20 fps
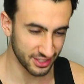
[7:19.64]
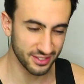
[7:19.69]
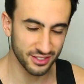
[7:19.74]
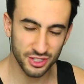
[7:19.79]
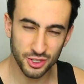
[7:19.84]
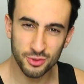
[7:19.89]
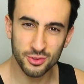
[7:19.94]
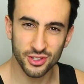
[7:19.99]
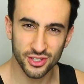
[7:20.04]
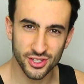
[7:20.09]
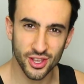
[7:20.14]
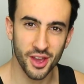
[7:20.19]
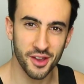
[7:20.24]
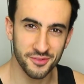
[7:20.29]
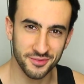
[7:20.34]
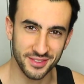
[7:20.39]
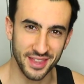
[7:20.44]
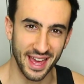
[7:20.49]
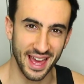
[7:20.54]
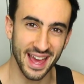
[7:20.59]
you
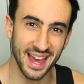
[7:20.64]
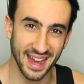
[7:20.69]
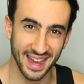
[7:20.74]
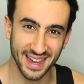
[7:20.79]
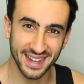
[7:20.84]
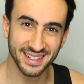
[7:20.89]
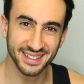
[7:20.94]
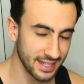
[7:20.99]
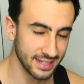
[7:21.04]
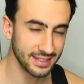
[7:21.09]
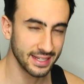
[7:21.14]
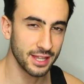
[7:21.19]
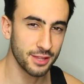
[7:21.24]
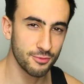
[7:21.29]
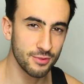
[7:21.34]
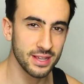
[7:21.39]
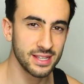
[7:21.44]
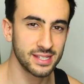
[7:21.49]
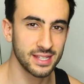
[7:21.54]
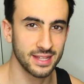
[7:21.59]
deserved that. Now the
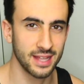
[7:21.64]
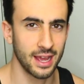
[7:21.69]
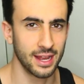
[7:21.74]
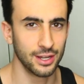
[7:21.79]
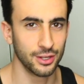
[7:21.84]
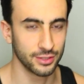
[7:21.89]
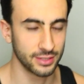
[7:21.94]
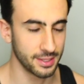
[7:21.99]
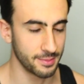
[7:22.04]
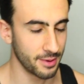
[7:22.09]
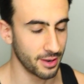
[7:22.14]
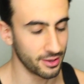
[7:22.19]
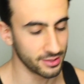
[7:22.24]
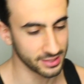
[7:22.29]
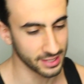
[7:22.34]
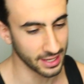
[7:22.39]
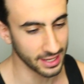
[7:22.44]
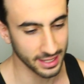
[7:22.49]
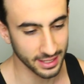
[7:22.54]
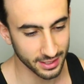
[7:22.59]
reason that I looked at him and I
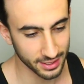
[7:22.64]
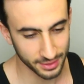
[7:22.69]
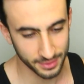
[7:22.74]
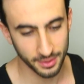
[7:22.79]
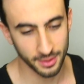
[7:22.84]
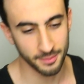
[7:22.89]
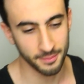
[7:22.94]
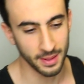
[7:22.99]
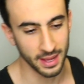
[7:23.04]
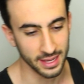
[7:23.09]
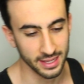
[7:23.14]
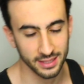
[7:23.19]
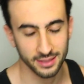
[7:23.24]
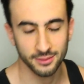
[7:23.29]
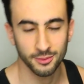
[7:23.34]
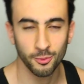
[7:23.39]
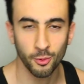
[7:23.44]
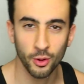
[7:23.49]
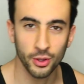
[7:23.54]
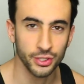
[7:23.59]
was like, mate,
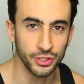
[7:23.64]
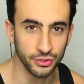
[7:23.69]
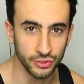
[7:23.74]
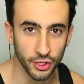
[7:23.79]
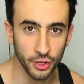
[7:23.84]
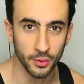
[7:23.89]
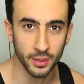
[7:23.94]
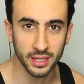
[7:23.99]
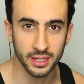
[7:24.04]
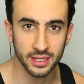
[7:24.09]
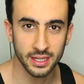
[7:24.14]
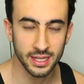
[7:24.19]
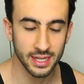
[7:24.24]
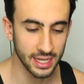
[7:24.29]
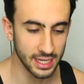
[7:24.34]
what are you doing?